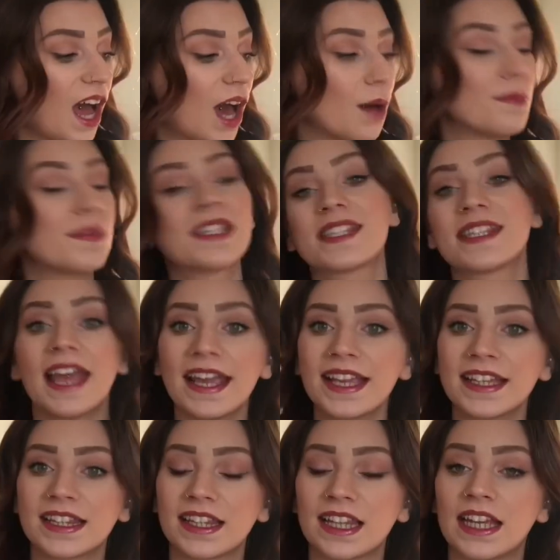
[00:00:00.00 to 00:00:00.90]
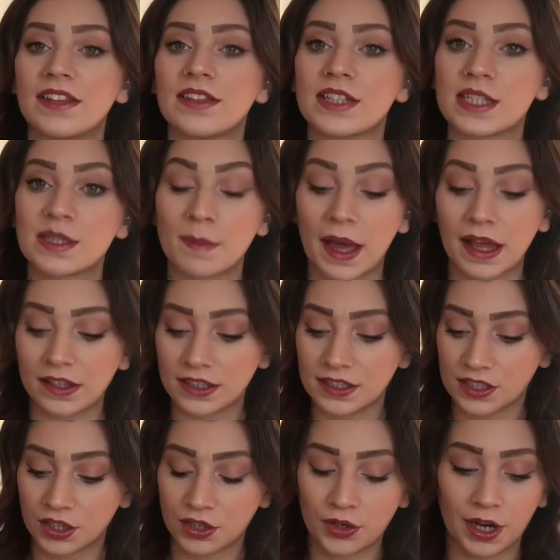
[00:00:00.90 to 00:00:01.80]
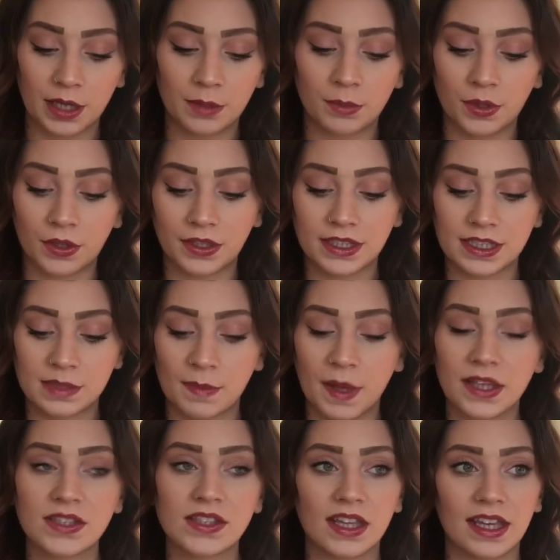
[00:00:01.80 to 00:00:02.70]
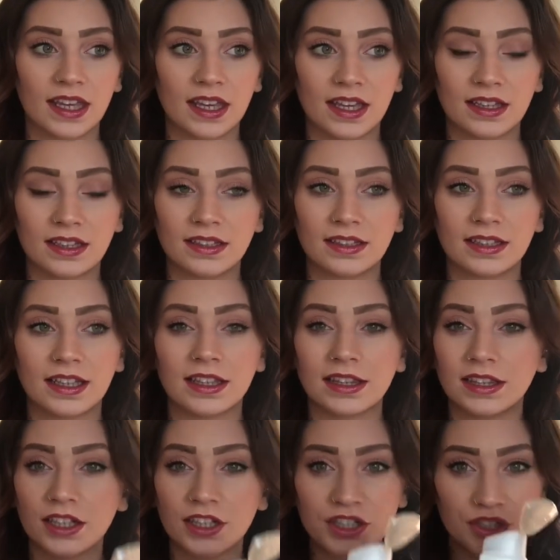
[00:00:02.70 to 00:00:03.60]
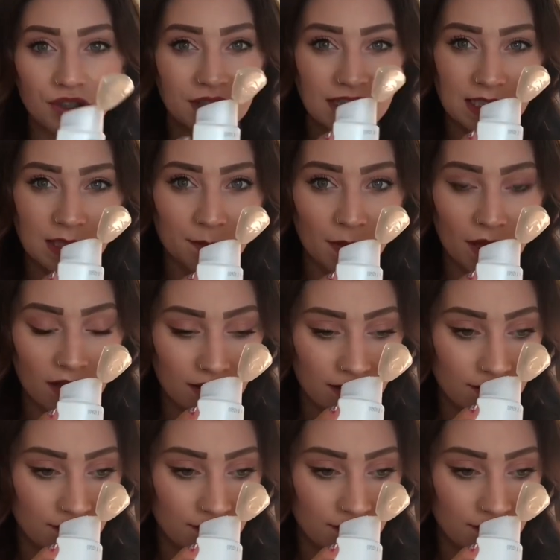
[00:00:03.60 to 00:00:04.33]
Secondly, the smell is incredible. It smells like a luxury spa.